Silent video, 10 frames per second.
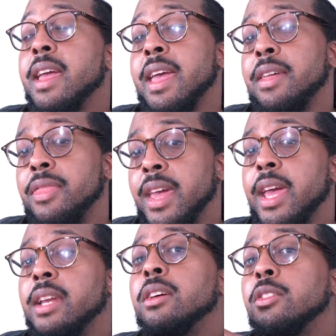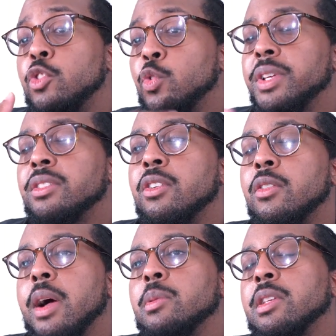And then 2 weeks
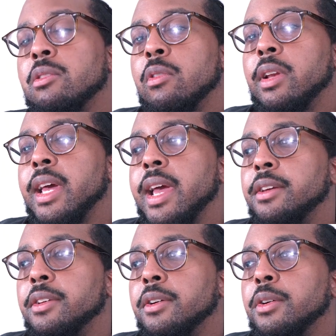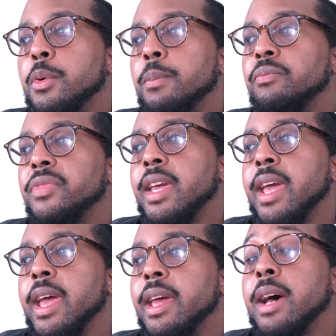ago, I was in Orlando
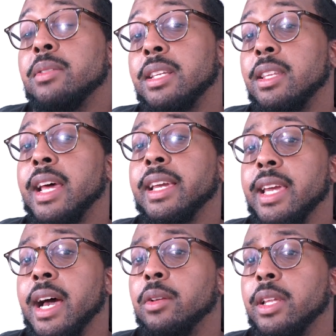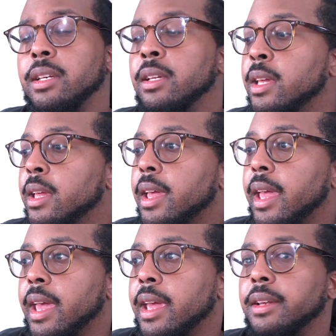and I was at the Nike outlet,
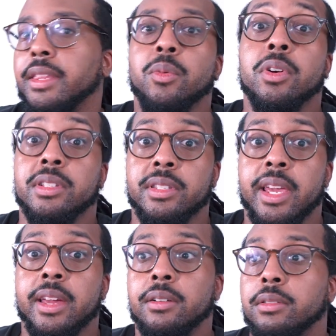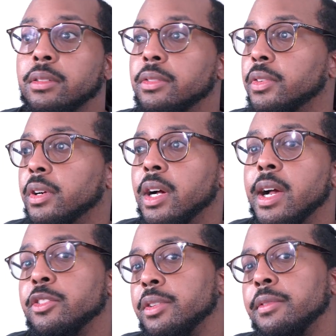and they were on sale for
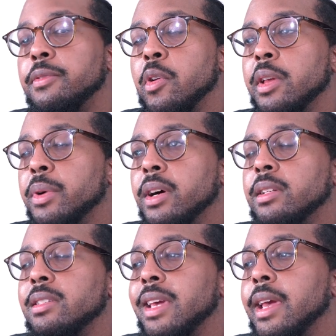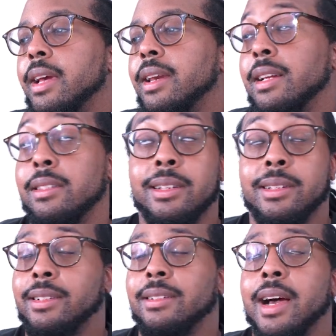140 bucks. And I
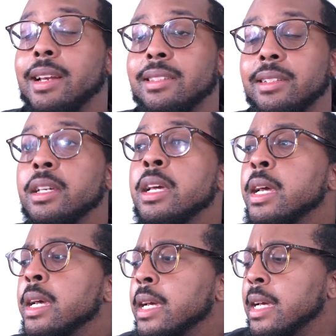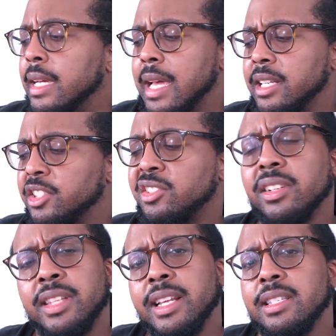honestly kind of just
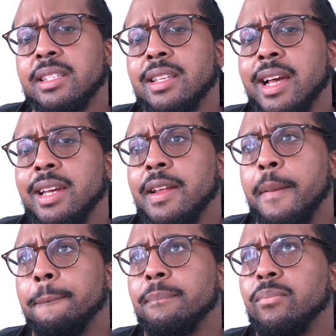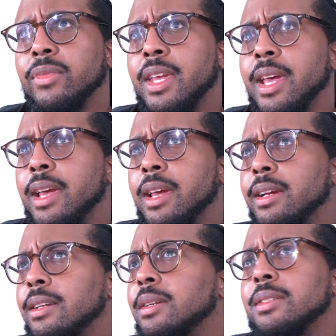took that as a sign.
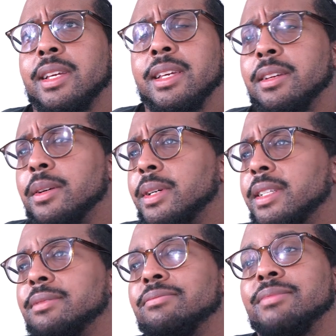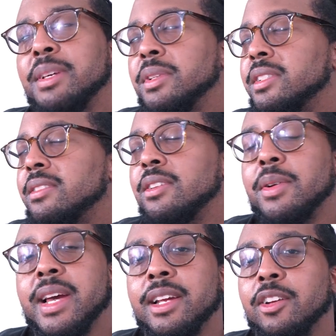And I was like, you know what? Let me just go
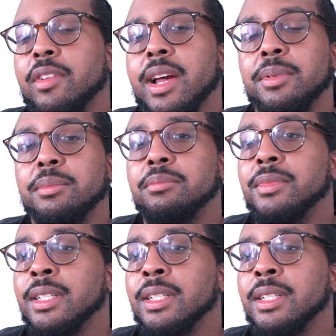ahead and grab them.